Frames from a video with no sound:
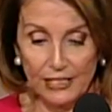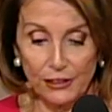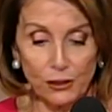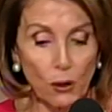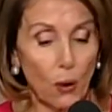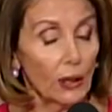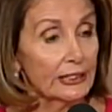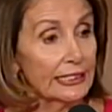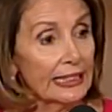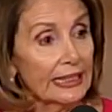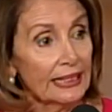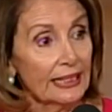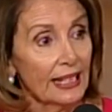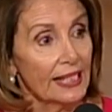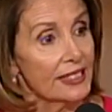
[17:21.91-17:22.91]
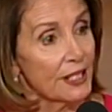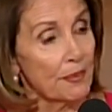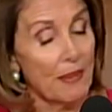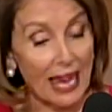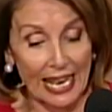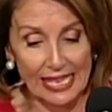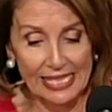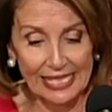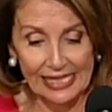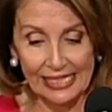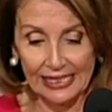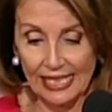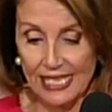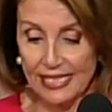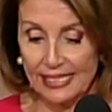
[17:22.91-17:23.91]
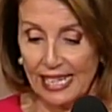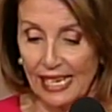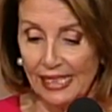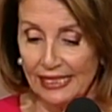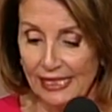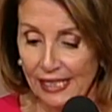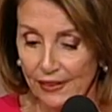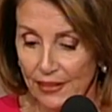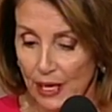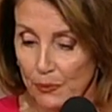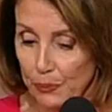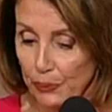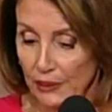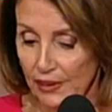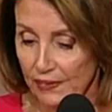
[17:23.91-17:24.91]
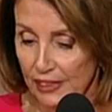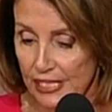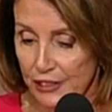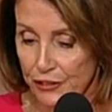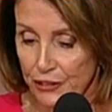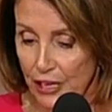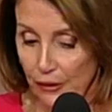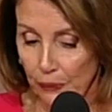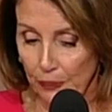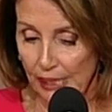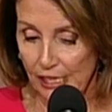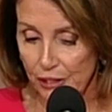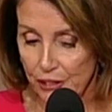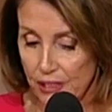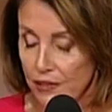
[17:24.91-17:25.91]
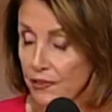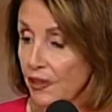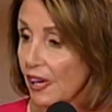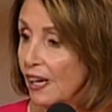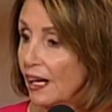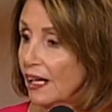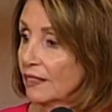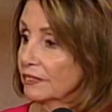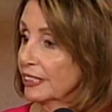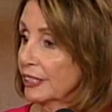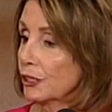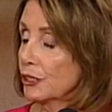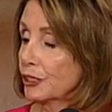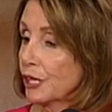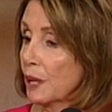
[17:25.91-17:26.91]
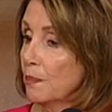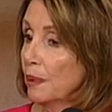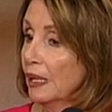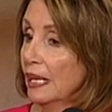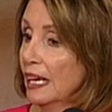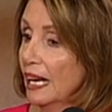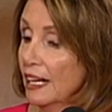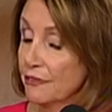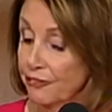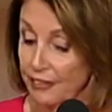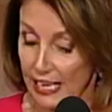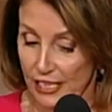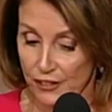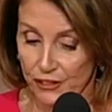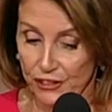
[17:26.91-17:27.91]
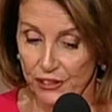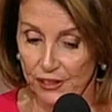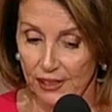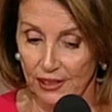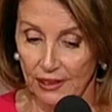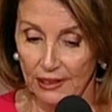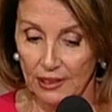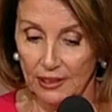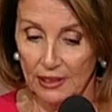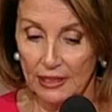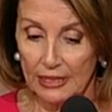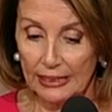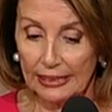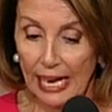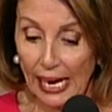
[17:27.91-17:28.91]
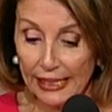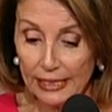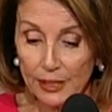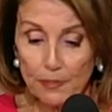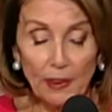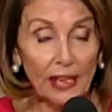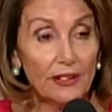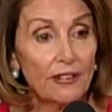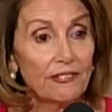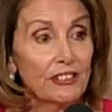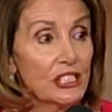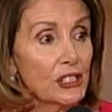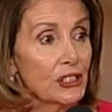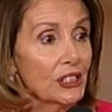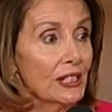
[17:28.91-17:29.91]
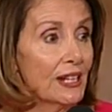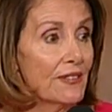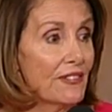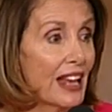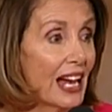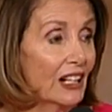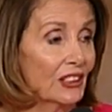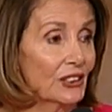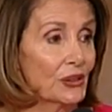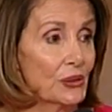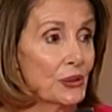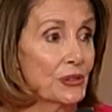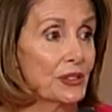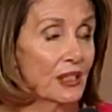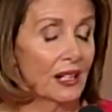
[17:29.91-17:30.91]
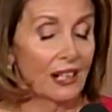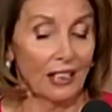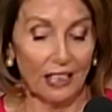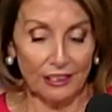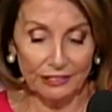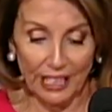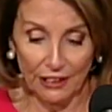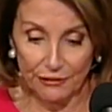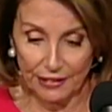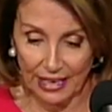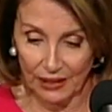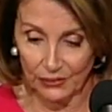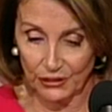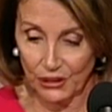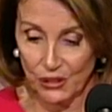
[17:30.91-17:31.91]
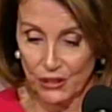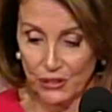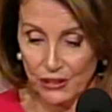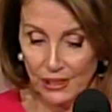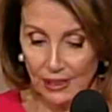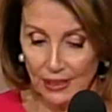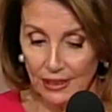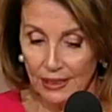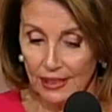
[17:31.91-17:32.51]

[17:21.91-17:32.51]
as daunting and demanding as any that previous generations of leadership have faced. Guided by the vision and values of our founders,